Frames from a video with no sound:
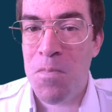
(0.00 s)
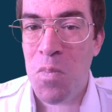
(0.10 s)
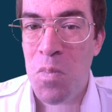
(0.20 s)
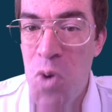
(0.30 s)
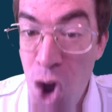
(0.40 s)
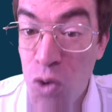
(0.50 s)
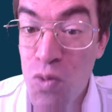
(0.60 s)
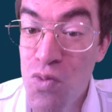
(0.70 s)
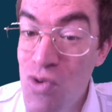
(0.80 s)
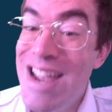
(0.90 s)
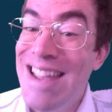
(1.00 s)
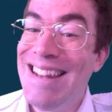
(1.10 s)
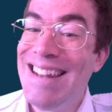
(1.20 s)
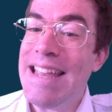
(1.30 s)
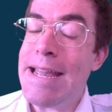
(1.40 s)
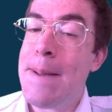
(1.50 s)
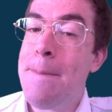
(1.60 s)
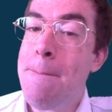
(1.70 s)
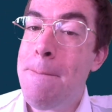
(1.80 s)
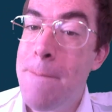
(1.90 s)
not really
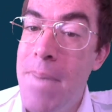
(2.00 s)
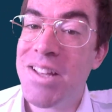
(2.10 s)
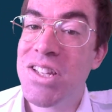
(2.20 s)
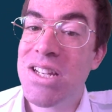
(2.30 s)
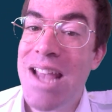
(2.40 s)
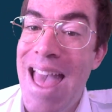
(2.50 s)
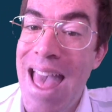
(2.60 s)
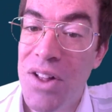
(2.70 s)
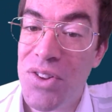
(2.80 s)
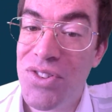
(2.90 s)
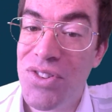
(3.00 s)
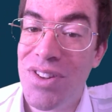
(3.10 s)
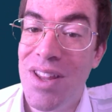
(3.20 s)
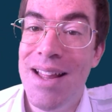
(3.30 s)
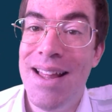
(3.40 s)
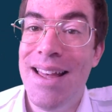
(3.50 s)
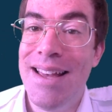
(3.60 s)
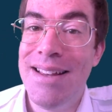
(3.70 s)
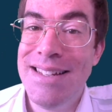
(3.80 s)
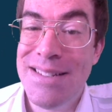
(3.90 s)
much else
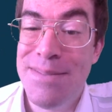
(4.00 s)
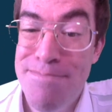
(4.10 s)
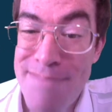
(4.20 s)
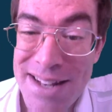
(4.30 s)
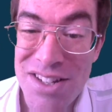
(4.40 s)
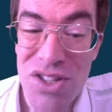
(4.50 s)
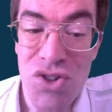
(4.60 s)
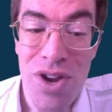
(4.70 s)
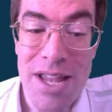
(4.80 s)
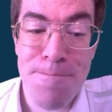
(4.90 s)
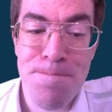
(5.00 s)
is mandatory.